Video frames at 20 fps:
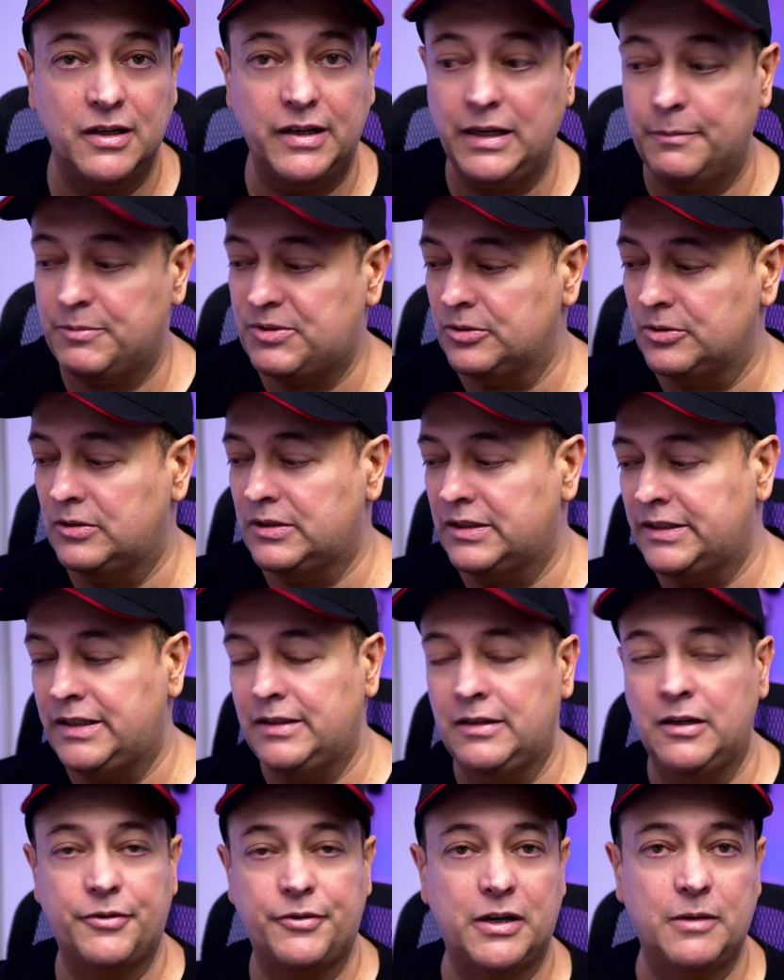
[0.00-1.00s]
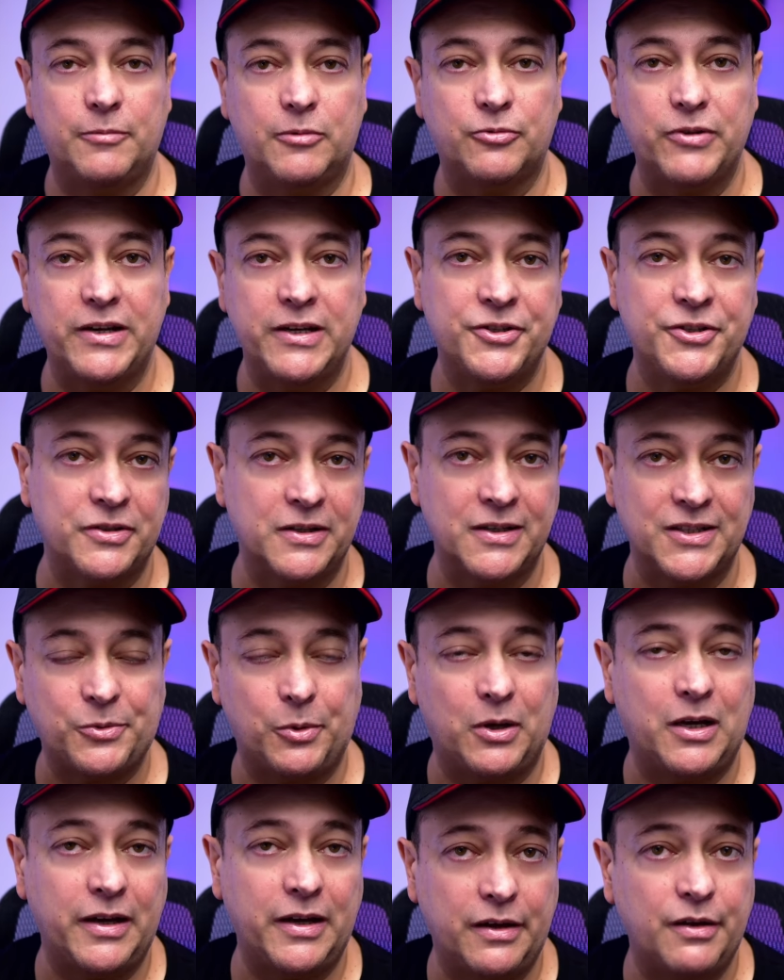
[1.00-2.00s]
an absolutely incredible range, and
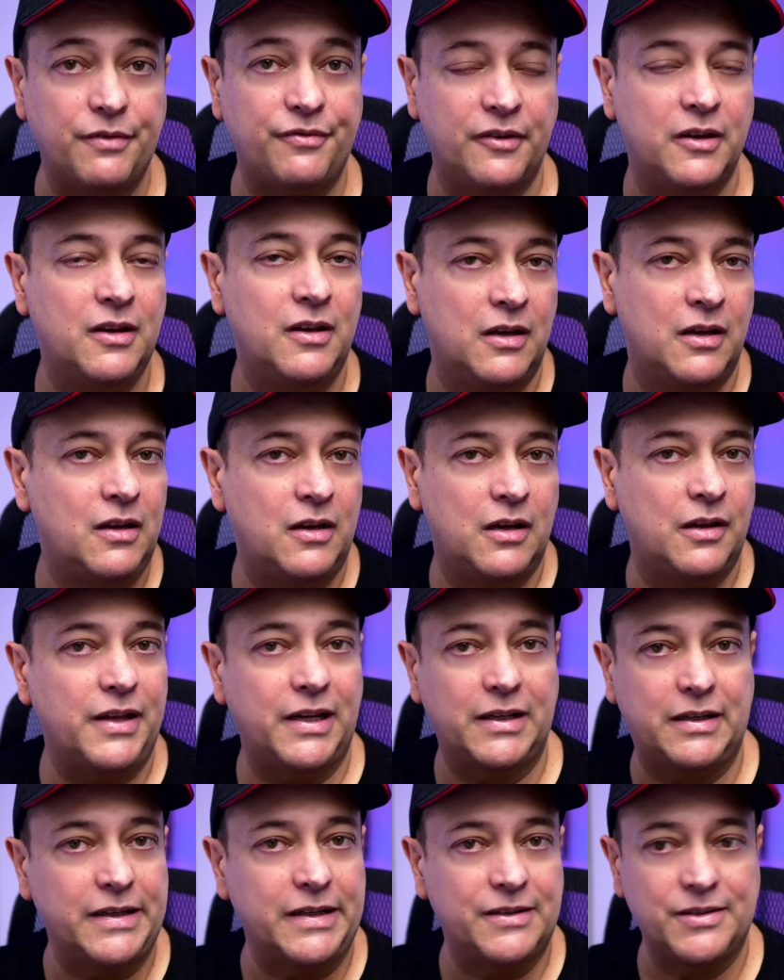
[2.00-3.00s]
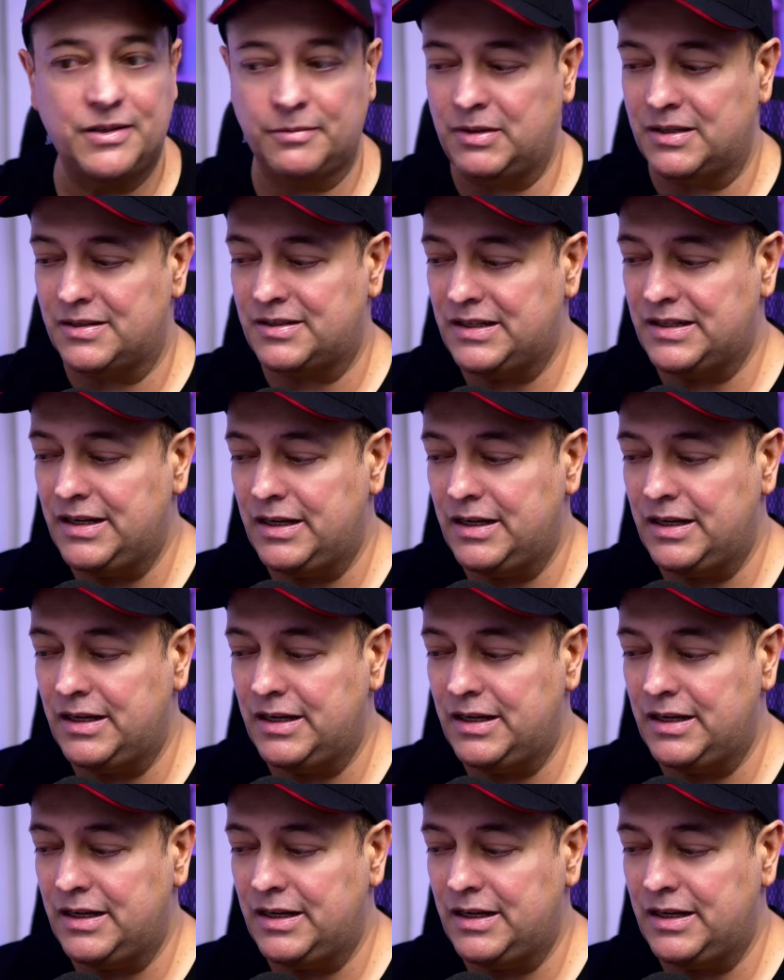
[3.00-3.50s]
that's why I have that lens on my